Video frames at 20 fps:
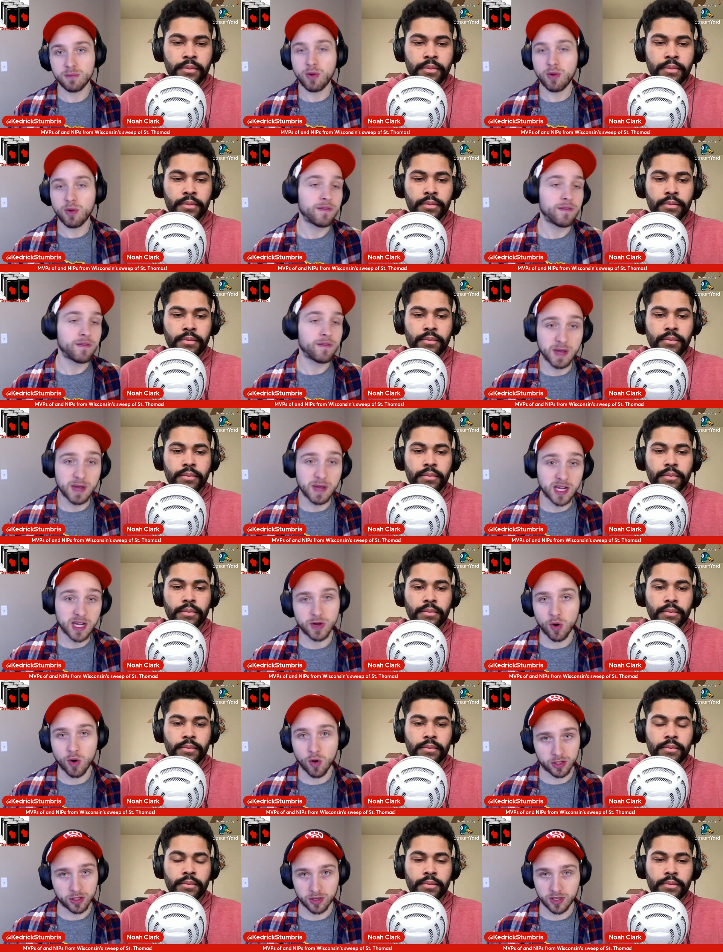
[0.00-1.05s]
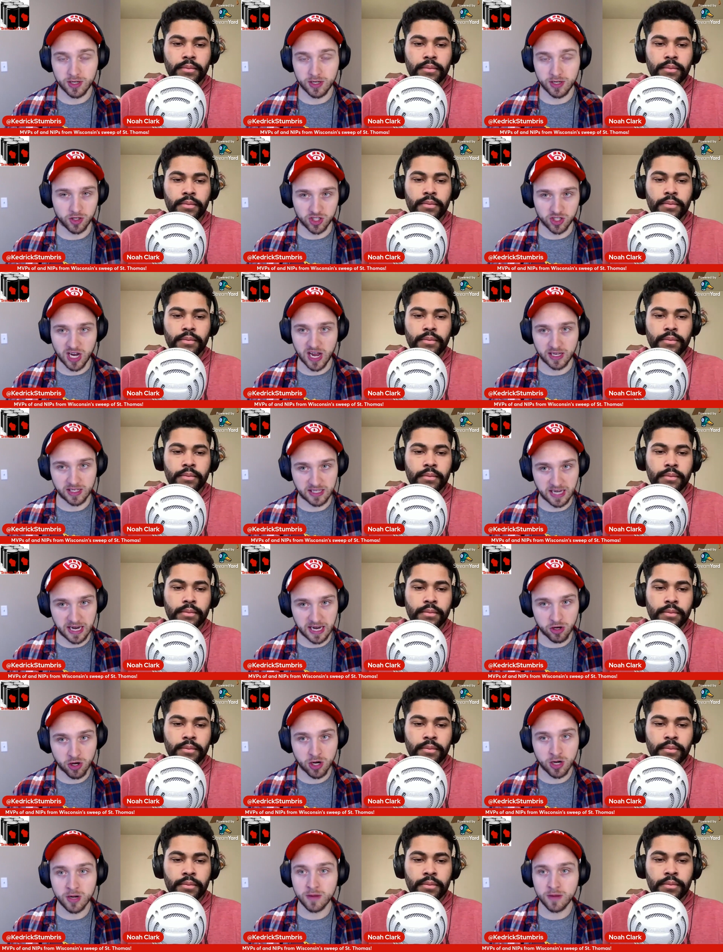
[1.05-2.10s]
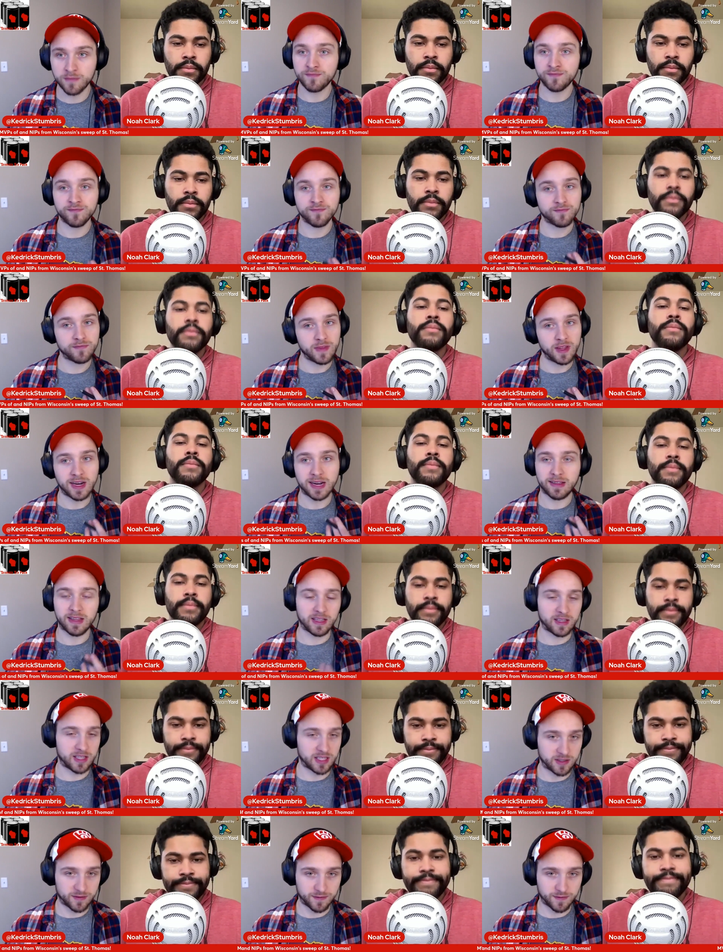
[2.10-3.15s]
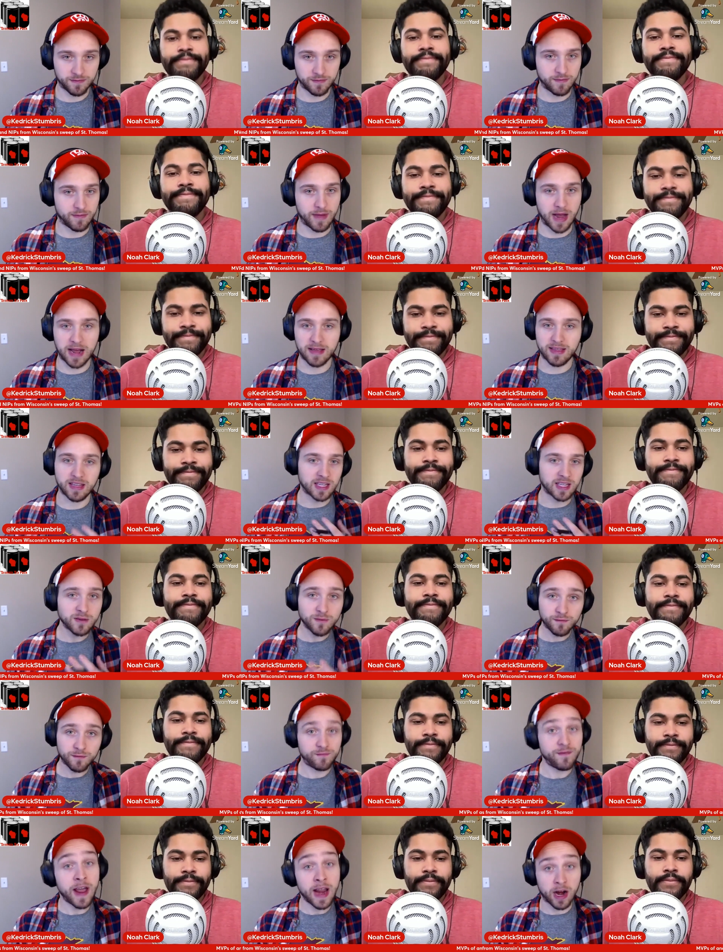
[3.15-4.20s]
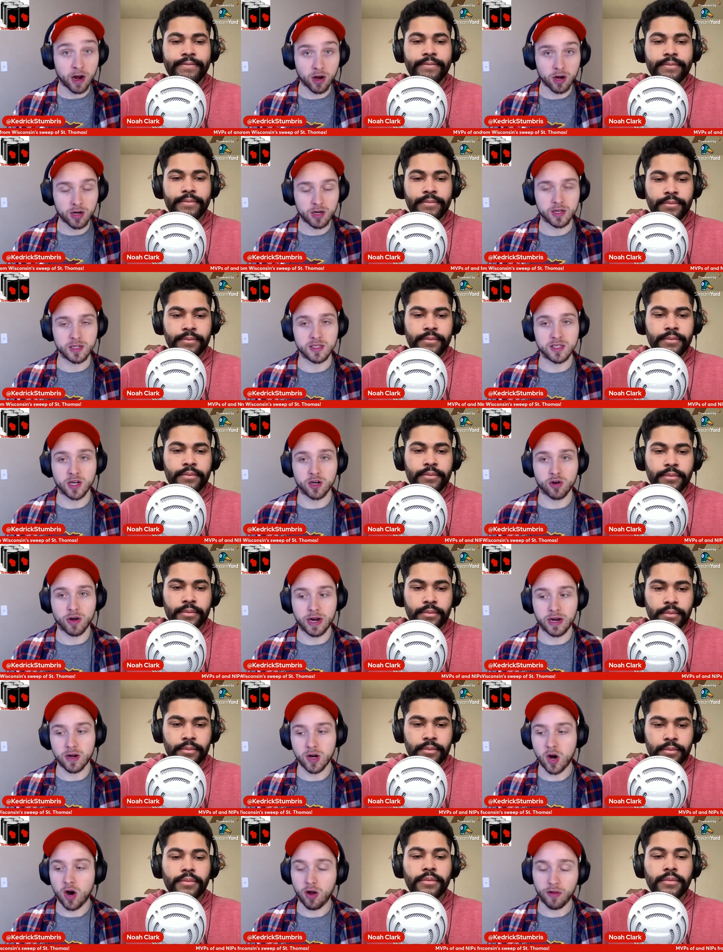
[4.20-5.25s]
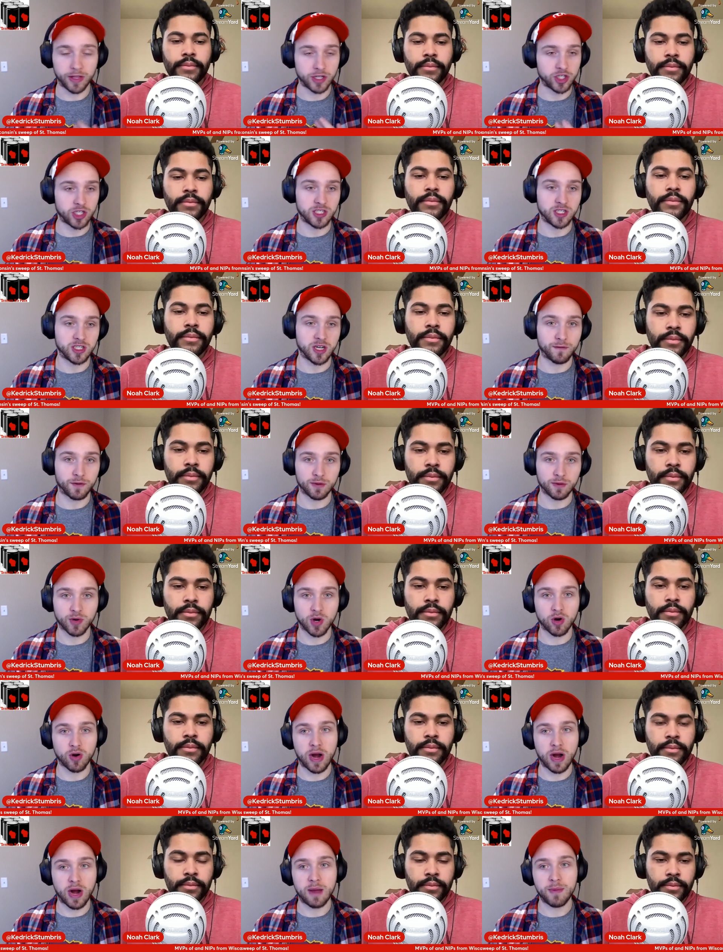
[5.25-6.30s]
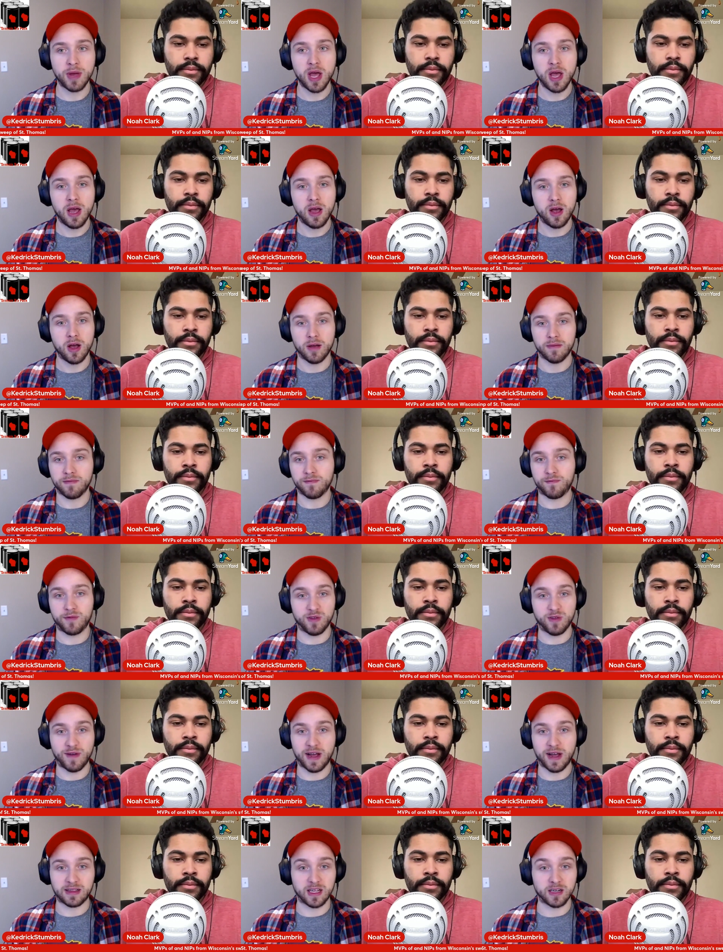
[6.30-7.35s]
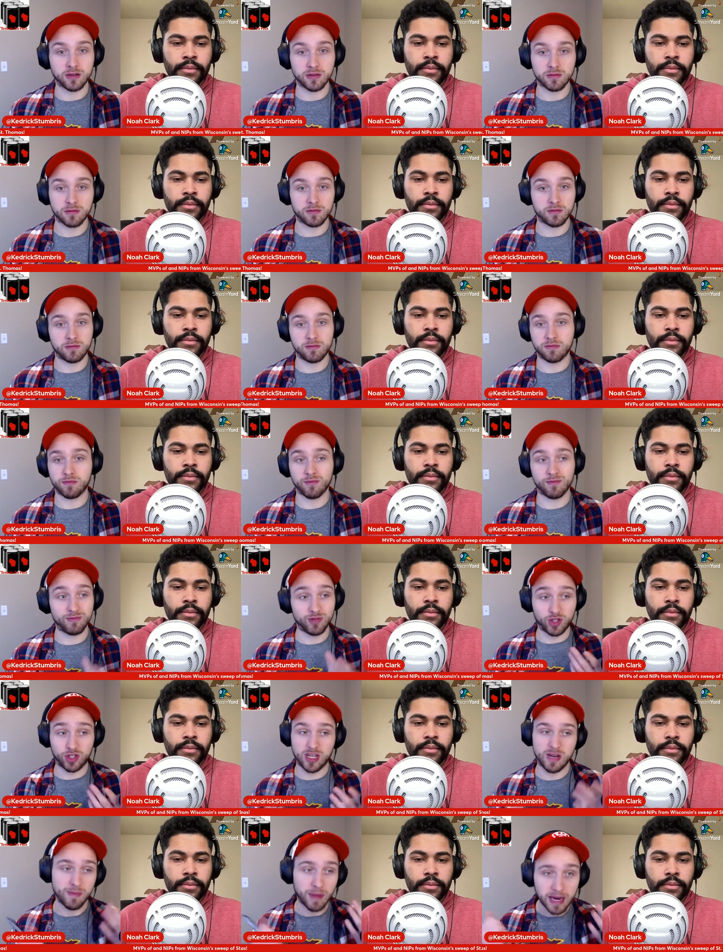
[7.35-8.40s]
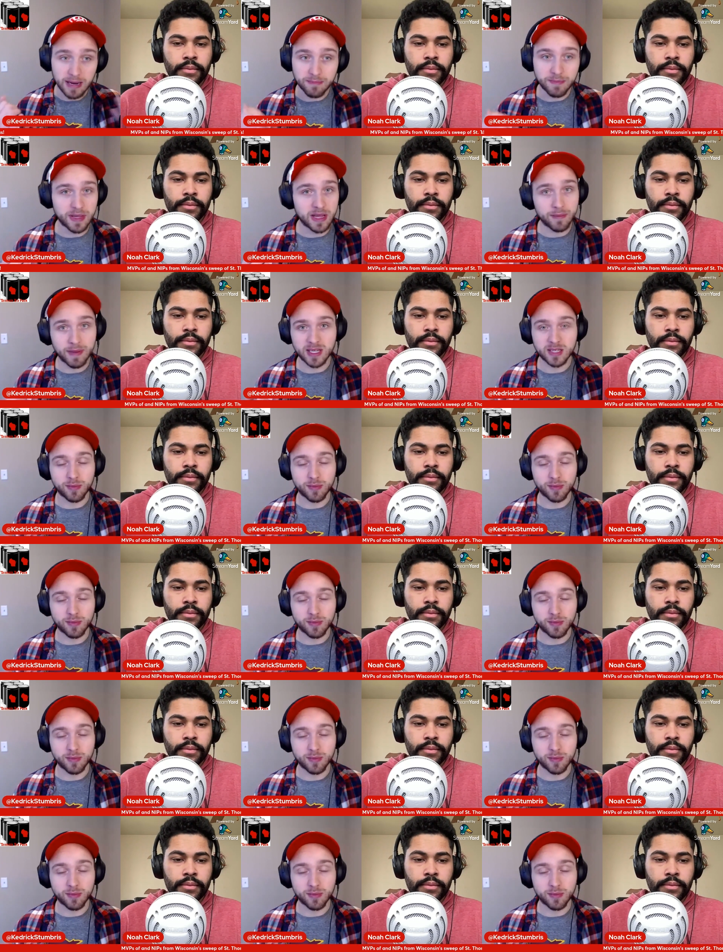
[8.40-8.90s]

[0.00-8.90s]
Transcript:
Speaker 1: part of it's because we hold her to such a high standard, and I think that's fair considering all that she's done for the program, for the fact that she might be the